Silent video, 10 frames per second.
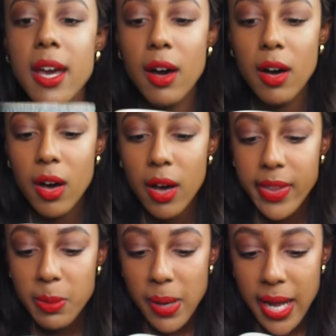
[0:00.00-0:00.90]

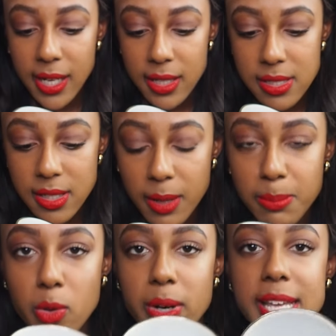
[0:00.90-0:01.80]
plain inside?
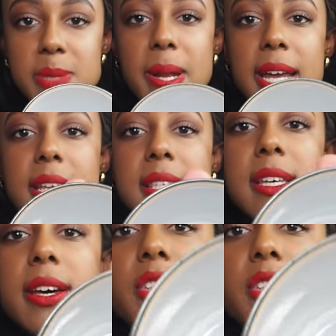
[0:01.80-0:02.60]
More or less plain inside.